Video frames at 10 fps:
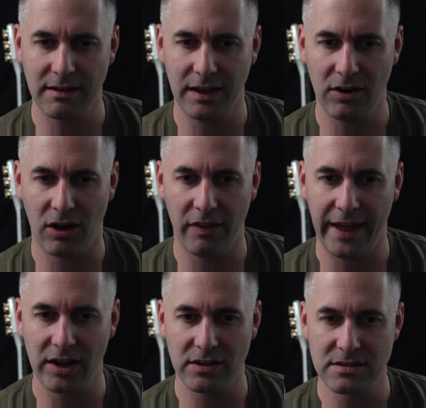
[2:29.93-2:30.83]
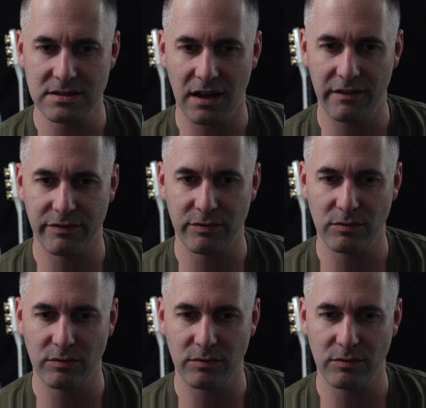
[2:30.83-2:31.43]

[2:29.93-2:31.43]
and all that good stuff